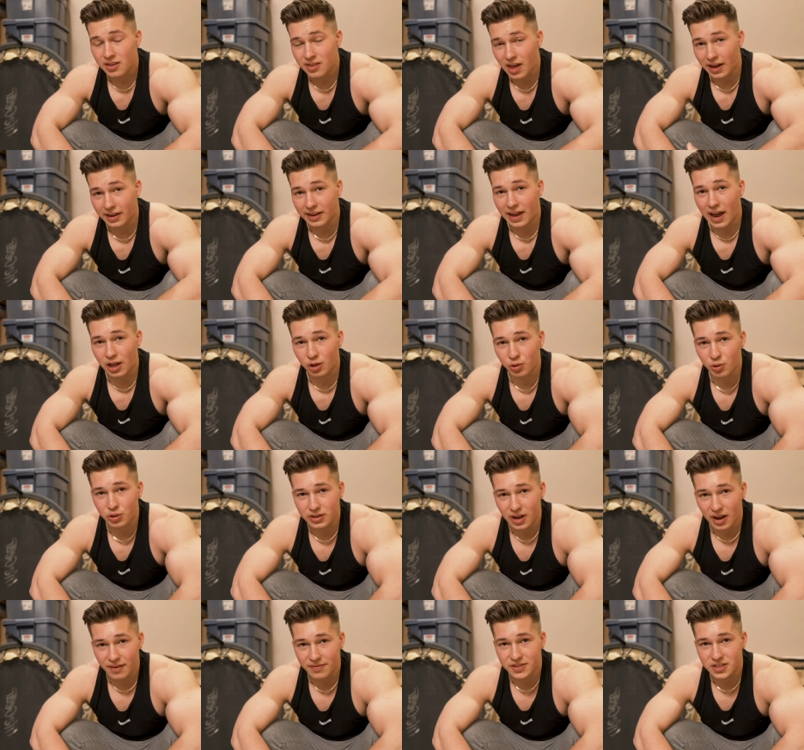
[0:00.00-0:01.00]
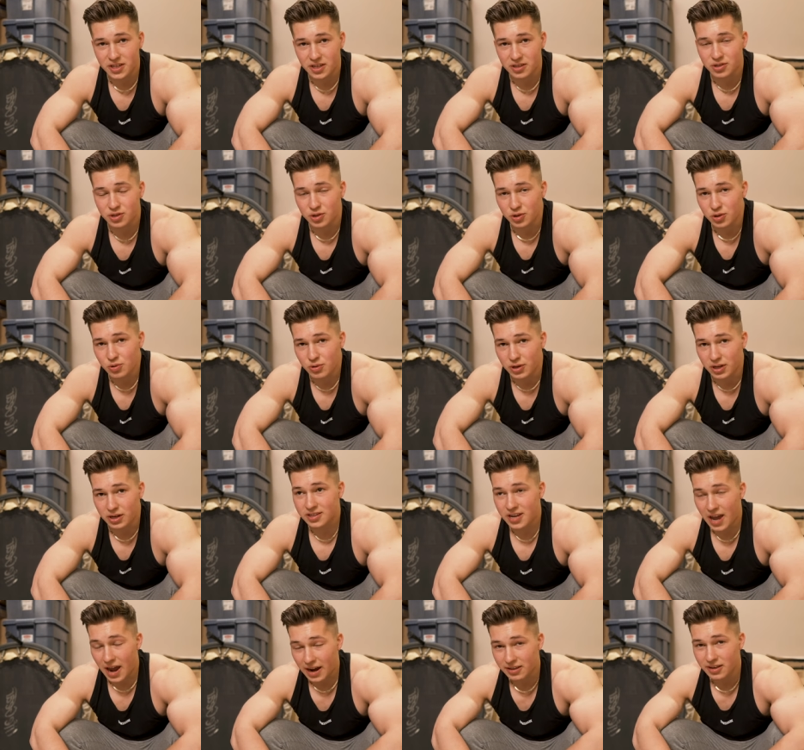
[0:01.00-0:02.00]
that calorie deficit so you can
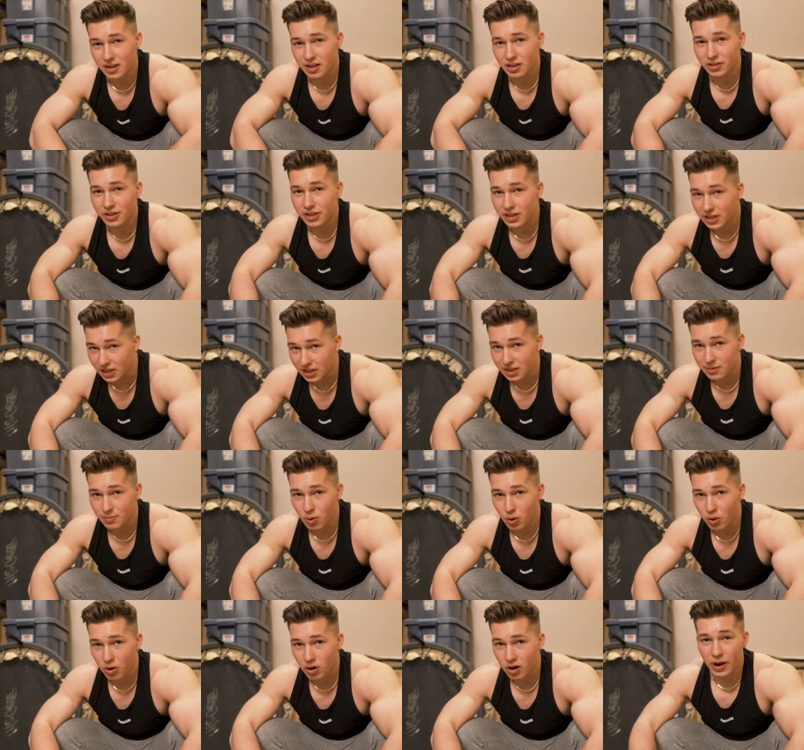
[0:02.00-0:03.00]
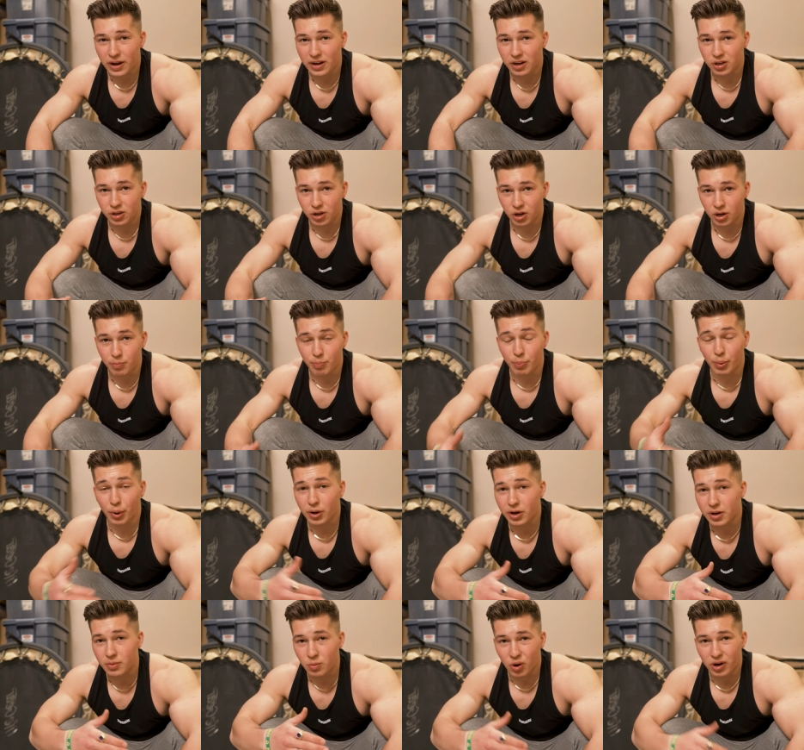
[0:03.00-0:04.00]
technically eat more when you're
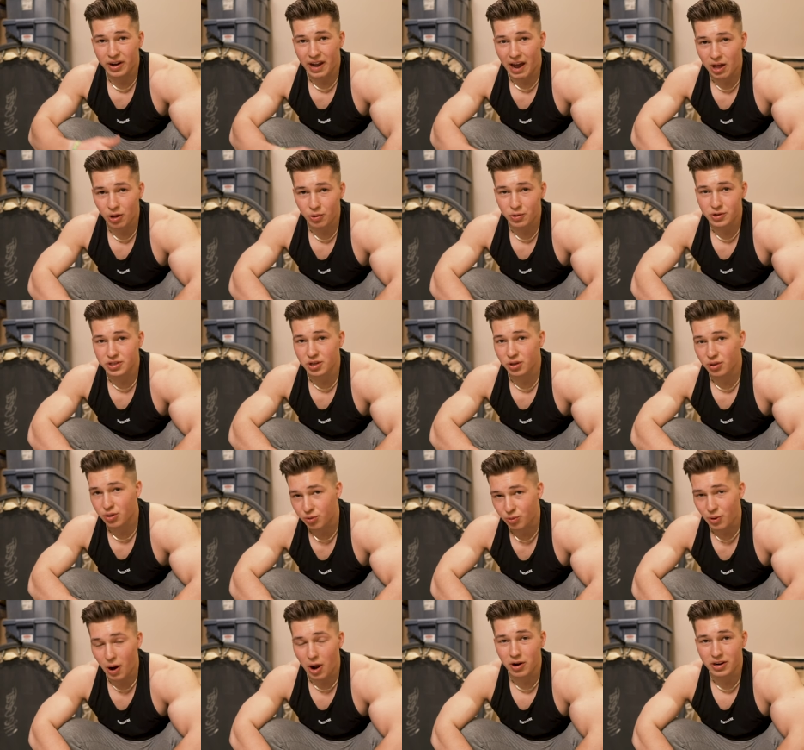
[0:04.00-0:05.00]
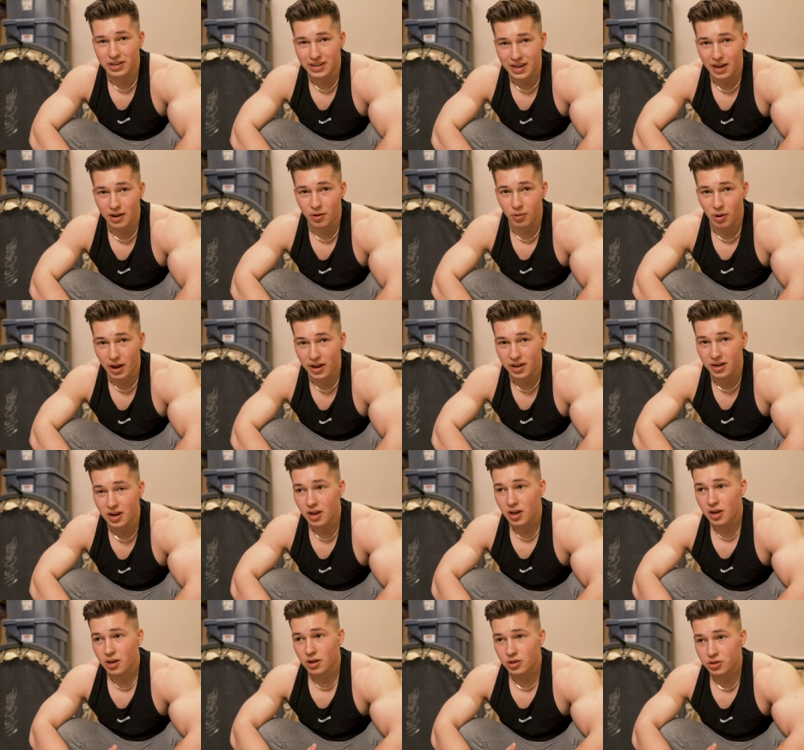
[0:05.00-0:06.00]
burning more calories throughout a day, right?
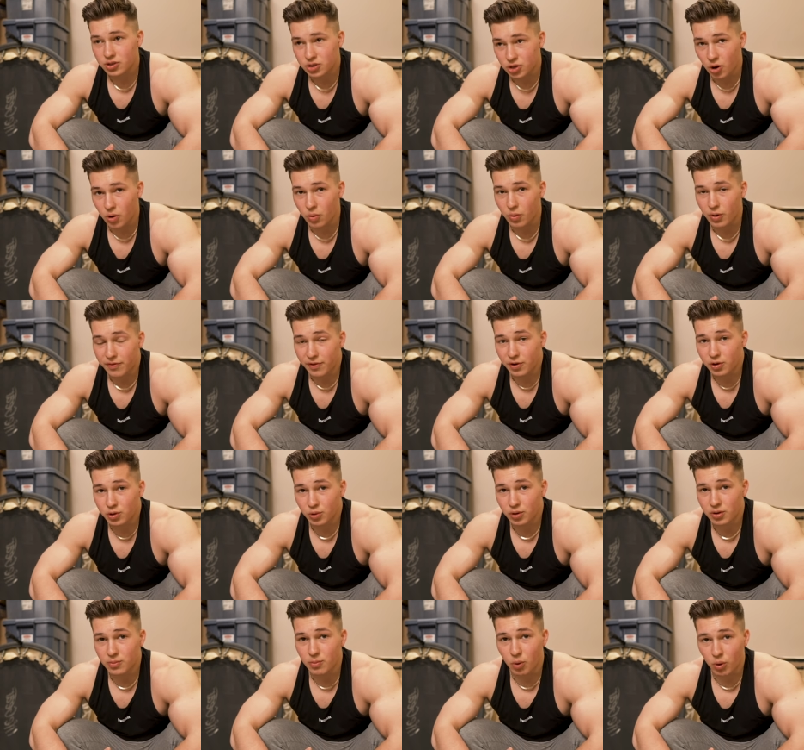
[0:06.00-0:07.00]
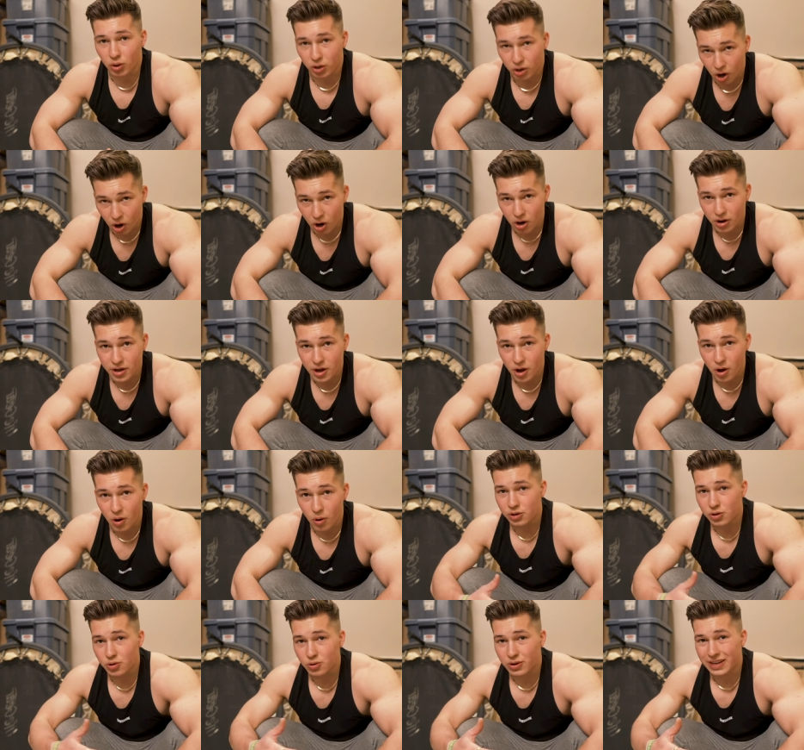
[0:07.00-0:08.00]
So if you're doing more
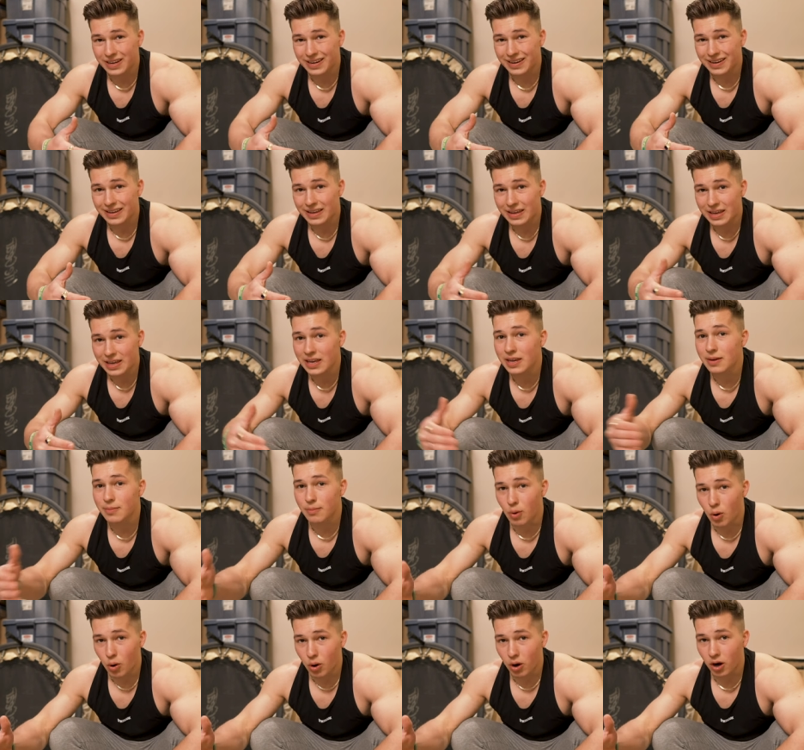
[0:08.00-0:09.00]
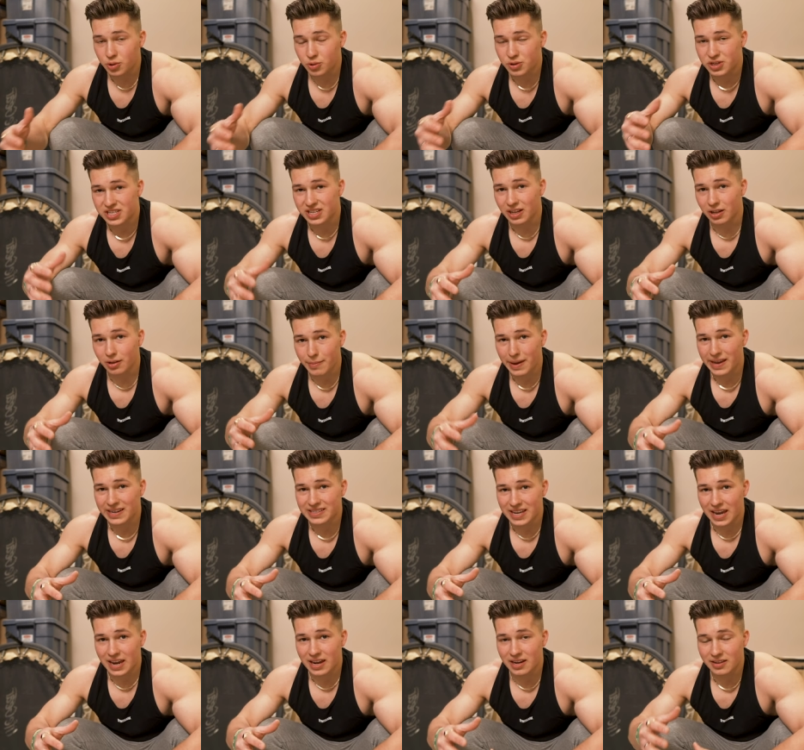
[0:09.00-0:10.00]
cardio, you can eat more to still
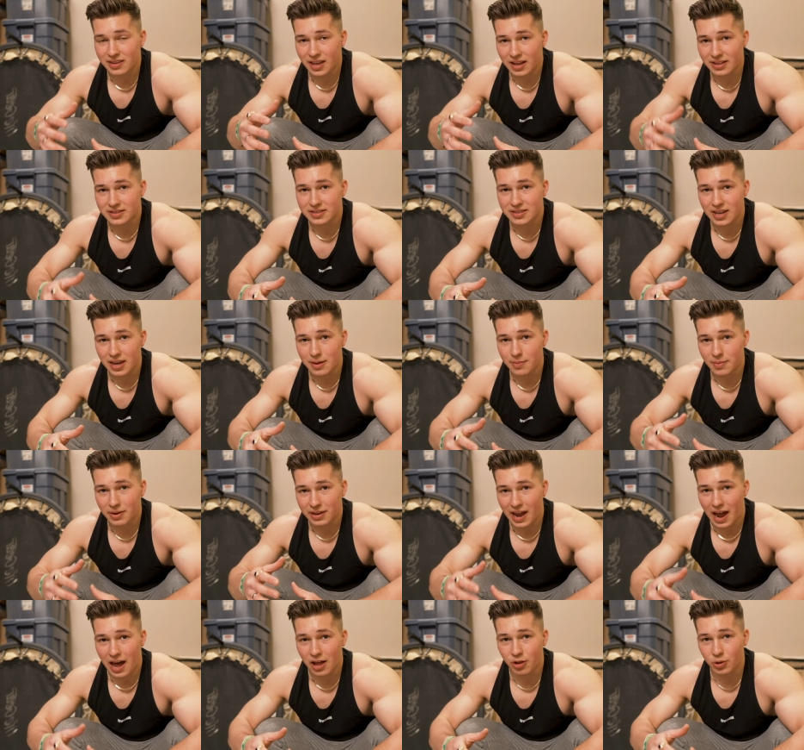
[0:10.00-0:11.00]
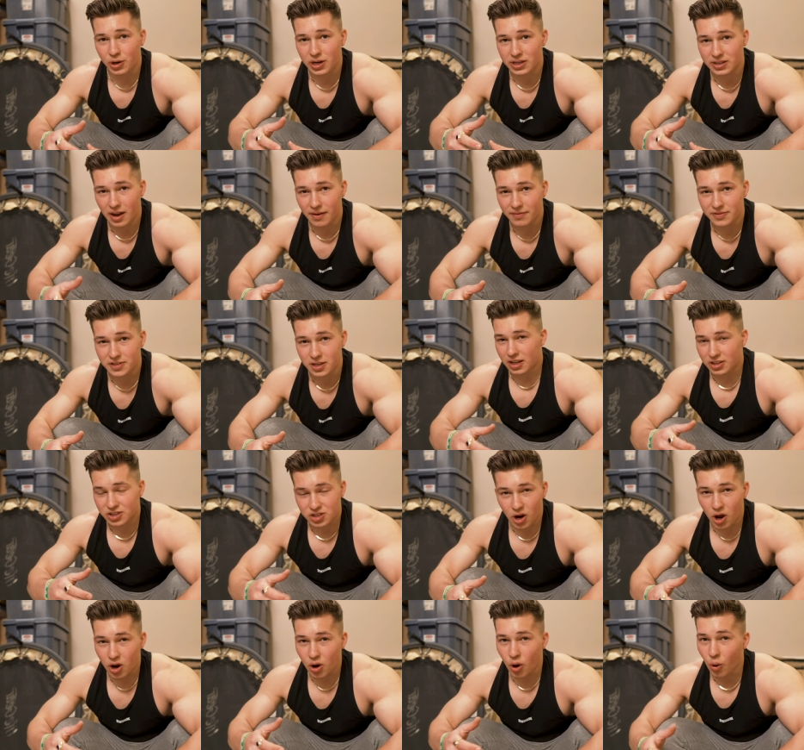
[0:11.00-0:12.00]
maintain that same calorie deficit. That's
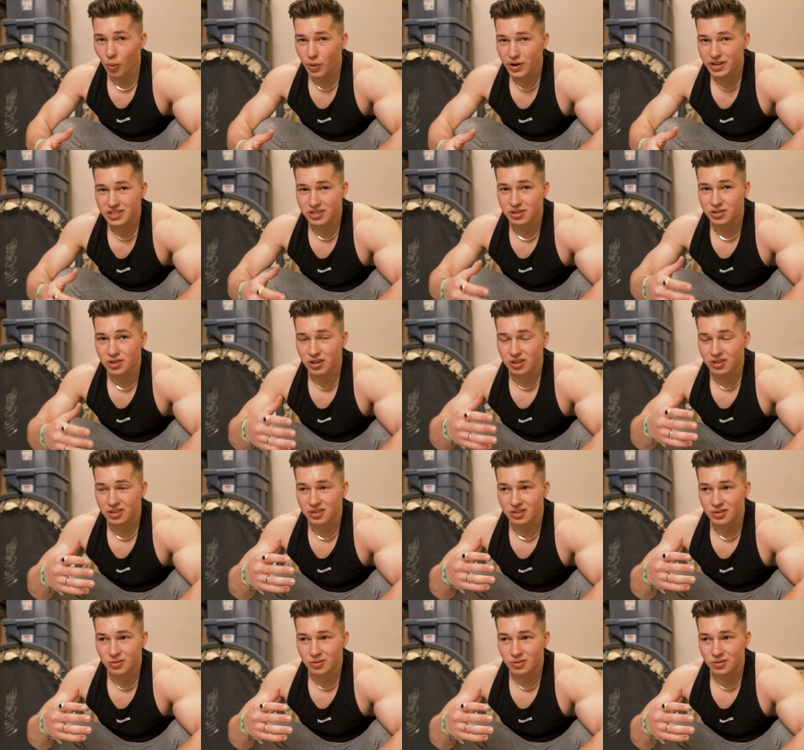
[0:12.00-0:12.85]
not always the